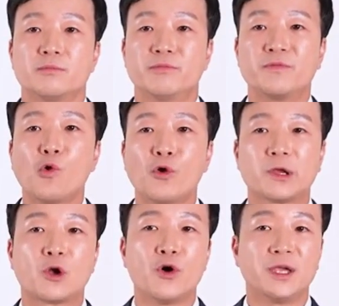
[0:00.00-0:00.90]
Before
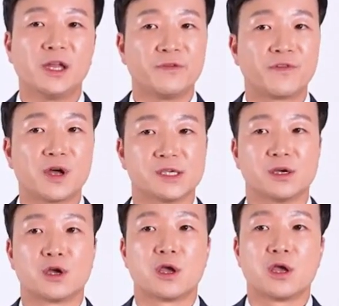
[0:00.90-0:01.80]
going any
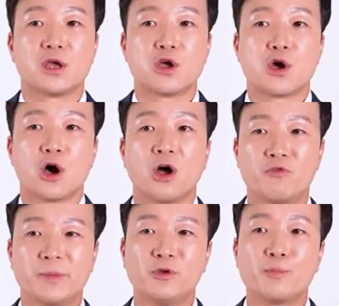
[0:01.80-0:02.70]
further, I'll
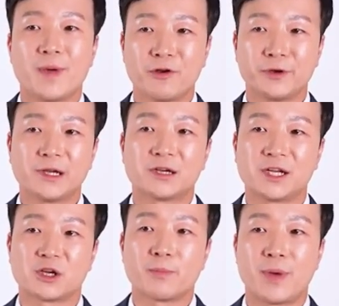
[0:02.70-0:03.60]
review battery
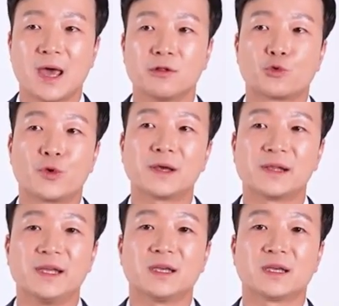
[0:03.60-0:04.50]
connection panel
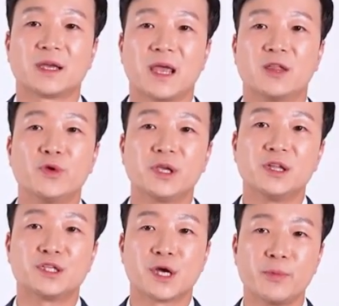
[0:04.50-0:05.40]
quickly and we
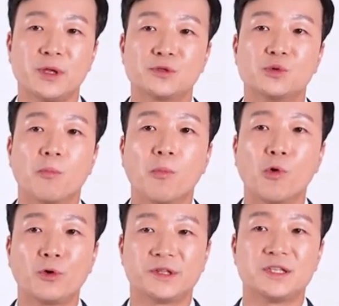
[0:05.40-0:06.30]
can dive into
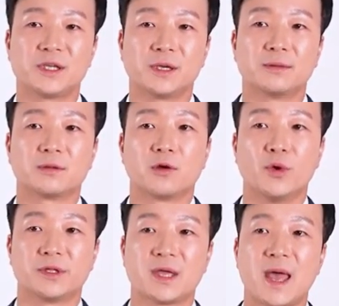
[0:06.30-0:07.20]
more detail
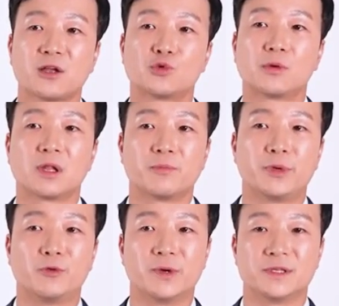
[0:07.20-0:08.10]
with actual
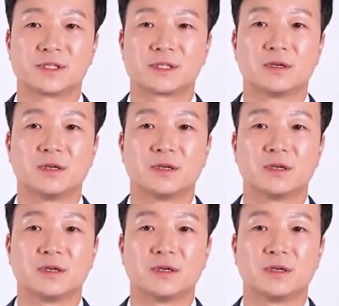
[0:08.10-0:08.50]
appearance.